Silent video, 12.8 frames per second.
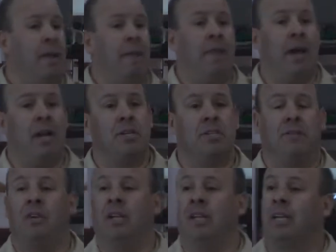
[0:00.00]
And that is,
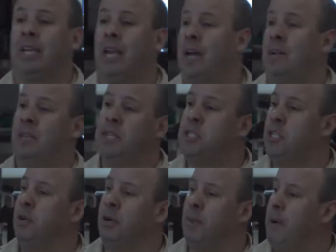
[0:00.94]
if you look at this
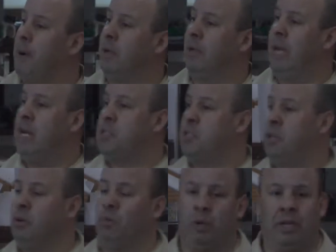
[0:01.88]
year compared to last
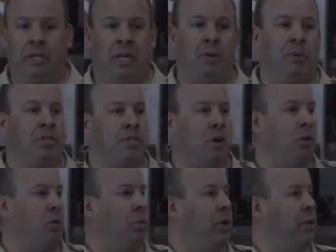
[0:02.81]
year, what did they
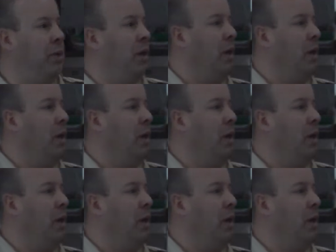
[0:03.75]
recharter with?